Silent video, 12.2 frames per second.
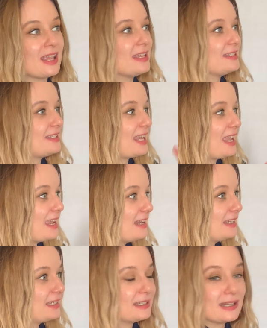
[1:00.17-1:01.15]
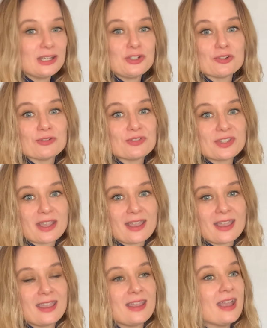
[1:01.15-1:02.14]
and 10 echinacea a
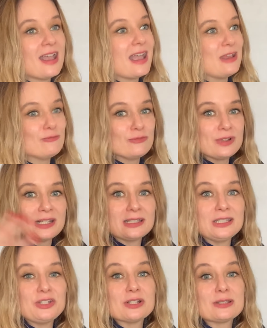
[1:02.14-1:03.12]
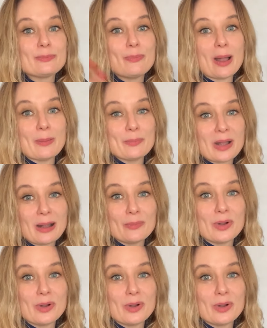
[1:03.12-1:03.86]
day and really just bump up